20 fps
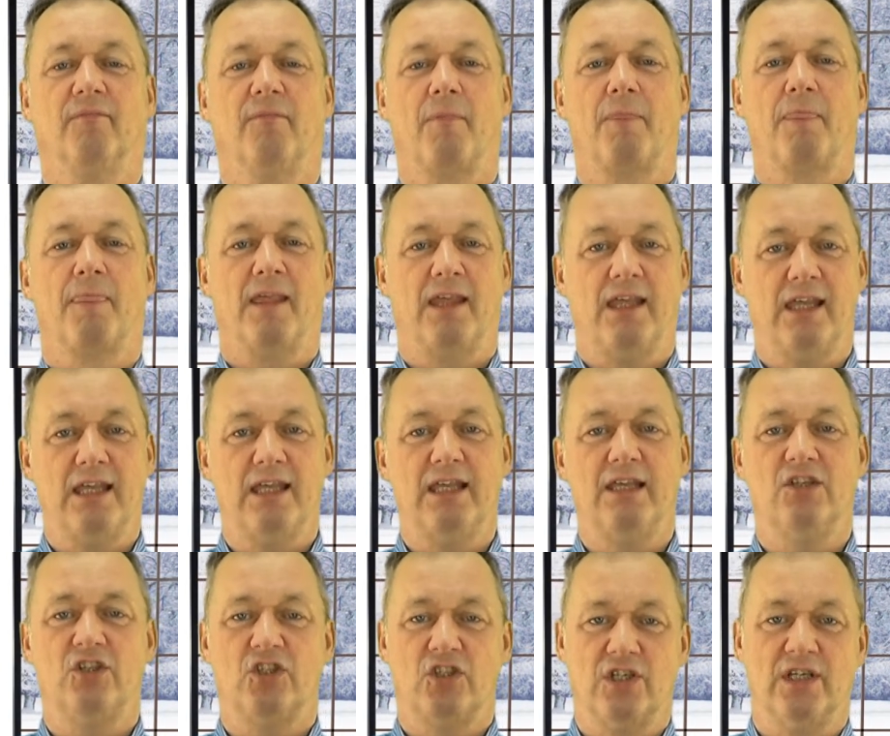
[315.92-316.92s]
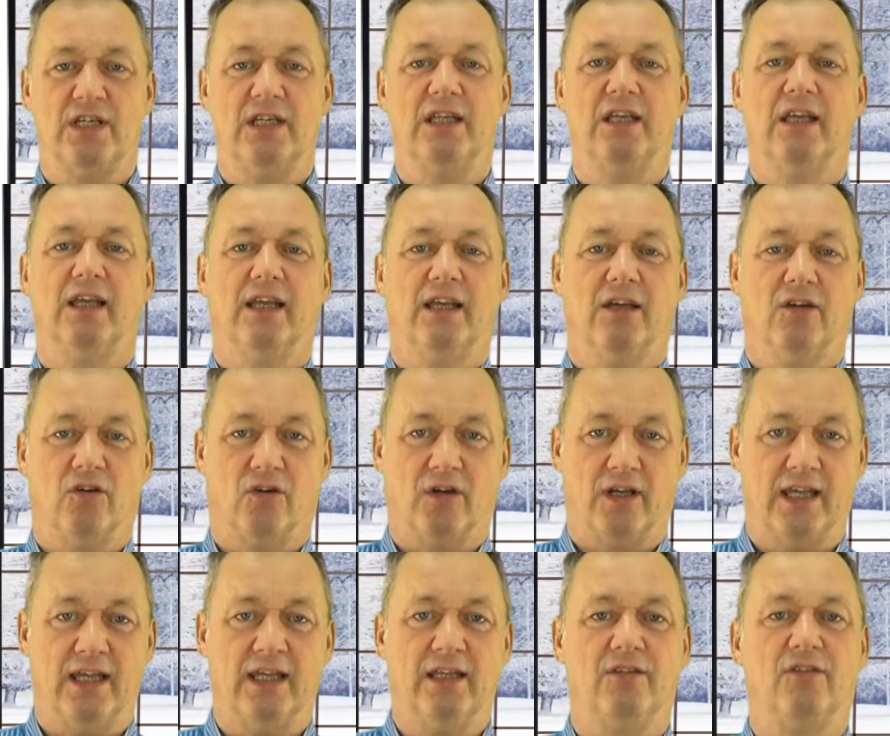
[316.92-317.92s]
He, she, or
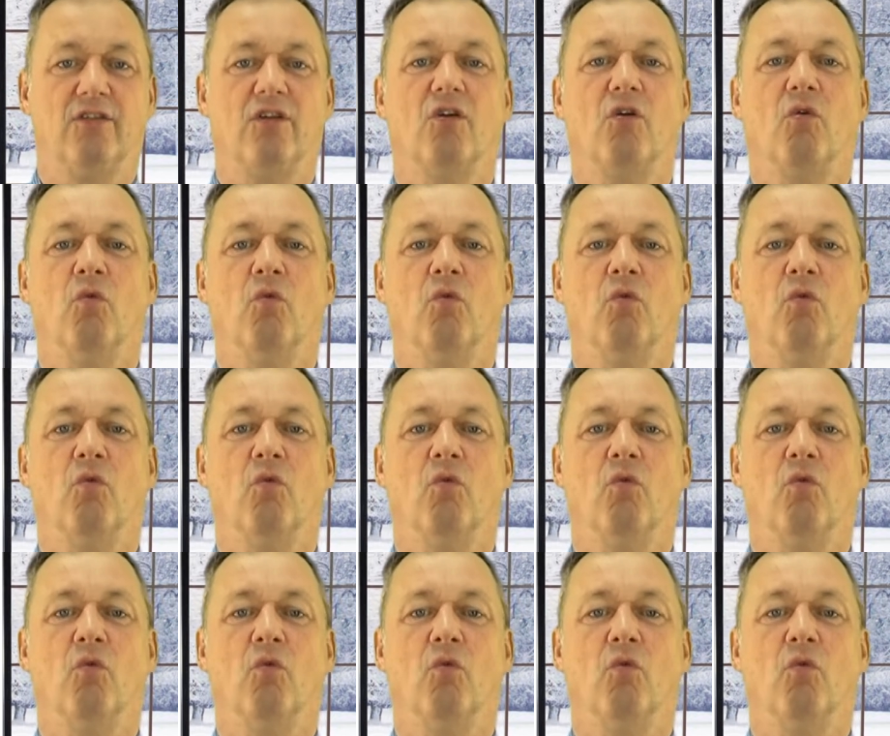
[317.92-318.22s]
it